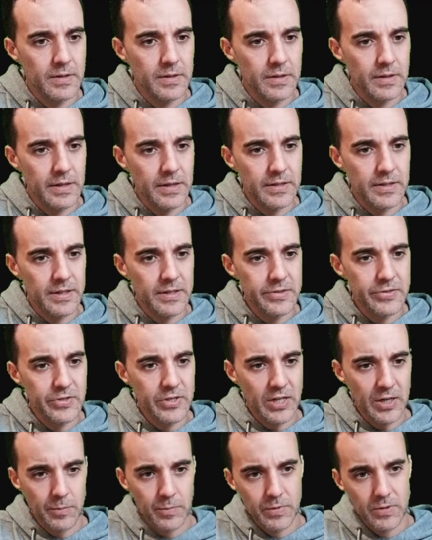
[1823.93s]
It does
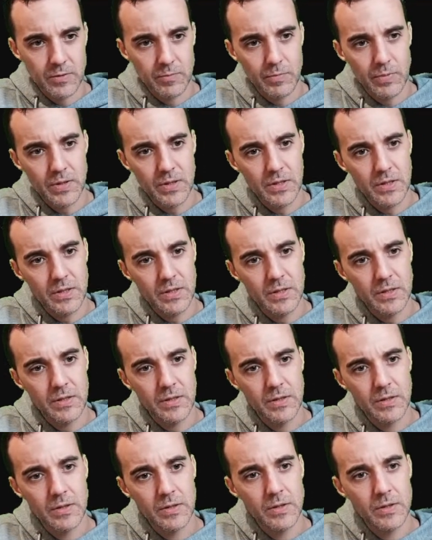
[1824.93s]
seem to be
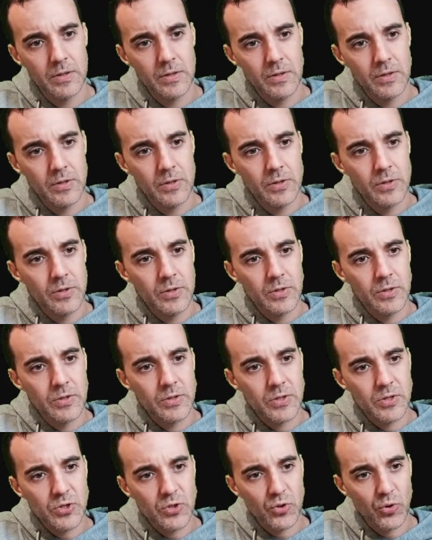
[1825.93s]

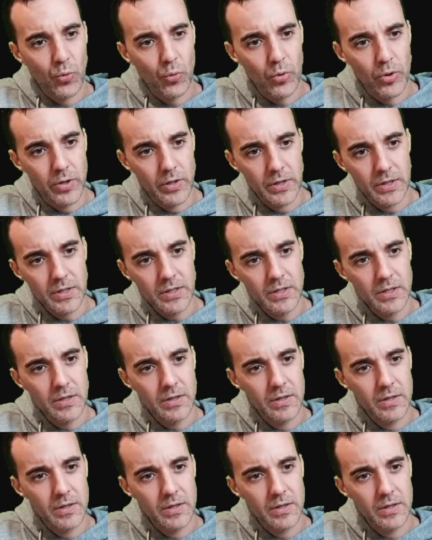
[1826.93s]
sorted.